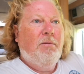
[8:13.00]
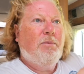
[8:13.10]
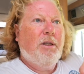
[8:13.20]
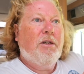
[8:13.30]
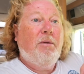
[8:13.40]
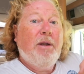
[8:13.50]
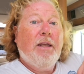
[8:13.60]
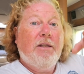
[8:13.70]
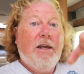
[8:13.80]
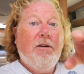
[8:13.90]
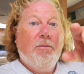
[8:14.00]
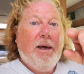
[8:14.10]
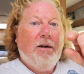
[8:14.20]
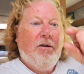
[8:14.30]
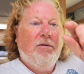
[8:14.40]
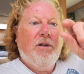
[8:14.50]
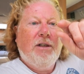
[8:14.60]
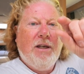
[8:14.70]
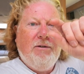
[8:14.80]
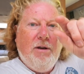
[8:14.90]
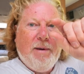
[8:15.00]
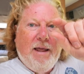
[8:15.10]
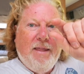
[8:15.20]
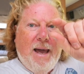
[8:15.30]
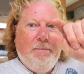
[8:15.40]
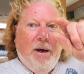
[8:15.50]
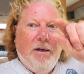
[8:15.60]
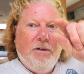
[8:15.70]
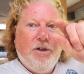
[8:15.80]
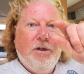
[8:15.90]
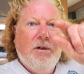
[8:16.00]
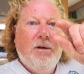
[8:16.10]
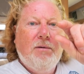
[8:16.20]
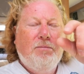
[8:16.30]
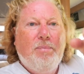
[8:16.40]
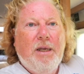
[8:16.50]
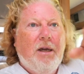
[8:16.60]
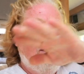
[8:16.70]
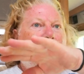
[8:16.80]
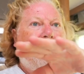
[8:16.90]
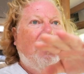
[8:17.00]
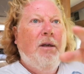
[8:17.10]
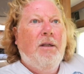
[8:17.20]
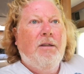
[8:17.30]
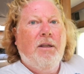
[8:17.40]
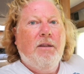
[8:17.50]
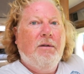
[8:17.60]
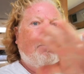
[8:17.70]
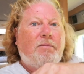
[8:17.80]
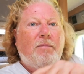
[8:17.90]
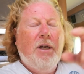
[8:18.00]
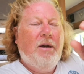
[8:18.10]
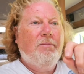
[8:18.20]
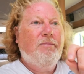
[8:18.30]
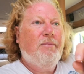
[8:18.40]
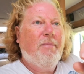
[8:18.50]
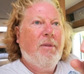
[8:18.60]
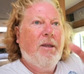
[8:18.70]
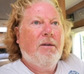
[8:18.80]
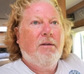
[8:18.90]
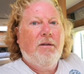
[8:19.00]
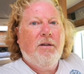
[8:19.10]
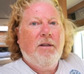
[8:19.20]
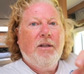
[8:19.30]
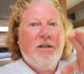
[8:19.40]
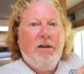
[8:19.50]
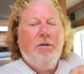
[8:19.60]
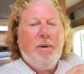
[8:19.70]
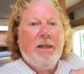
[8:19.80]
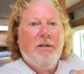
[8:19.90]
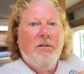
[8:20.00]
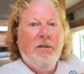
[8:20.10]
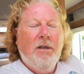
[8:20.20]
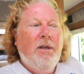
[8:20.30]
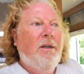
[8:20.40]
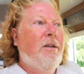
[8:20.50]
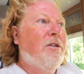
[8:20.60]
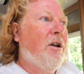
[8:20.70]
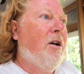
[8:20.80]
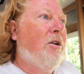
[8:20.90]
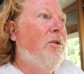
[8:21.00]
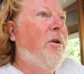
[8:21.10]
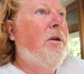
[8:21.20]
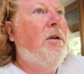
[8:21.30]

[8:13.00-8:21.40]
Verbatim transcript: by the time you get the solar panel on, it's only about that much bigger than the um, than the solar panel. So